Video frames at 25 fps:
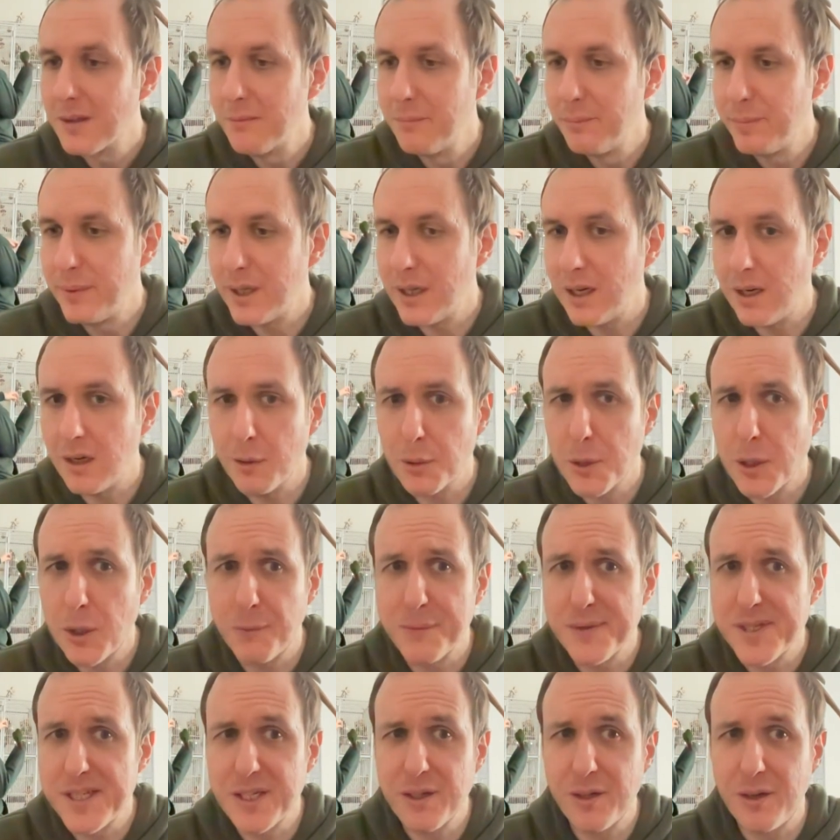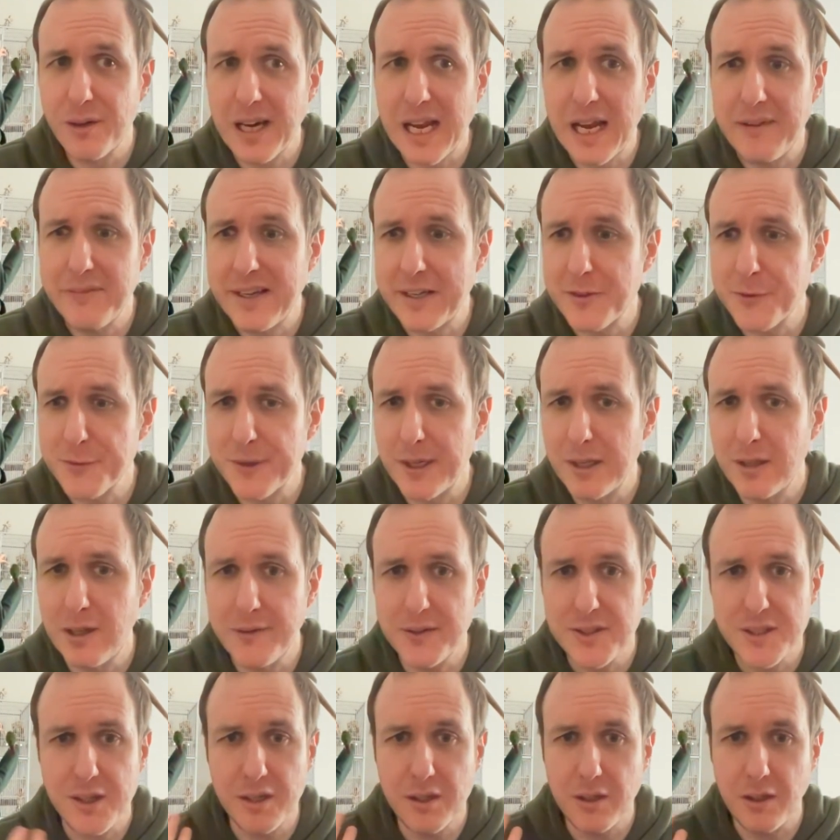But obviously can't have that during a life,
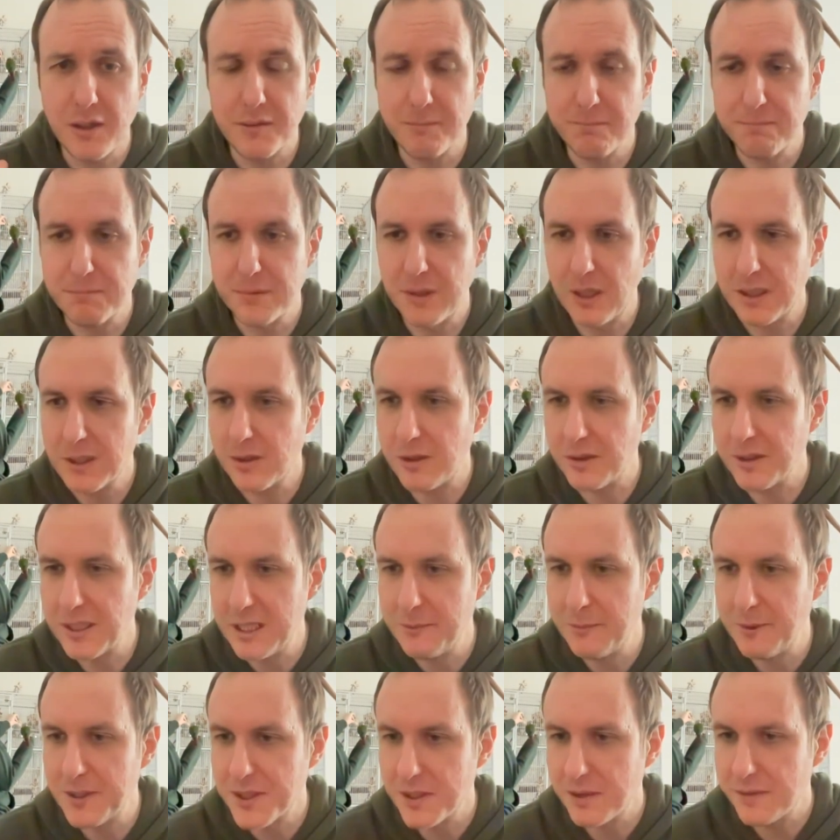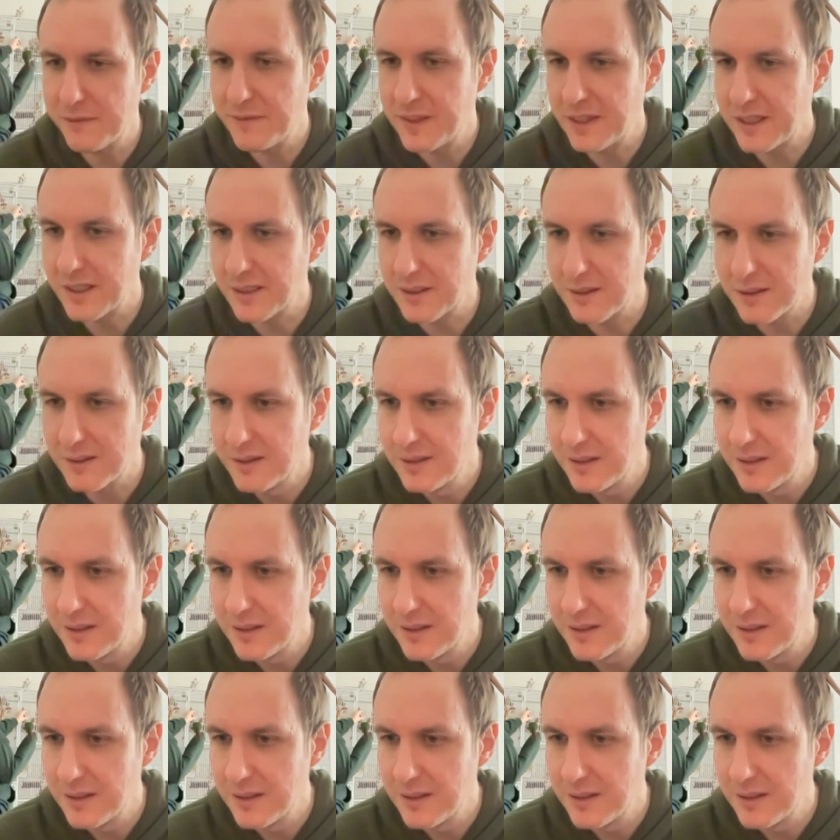so I can't hear myself think.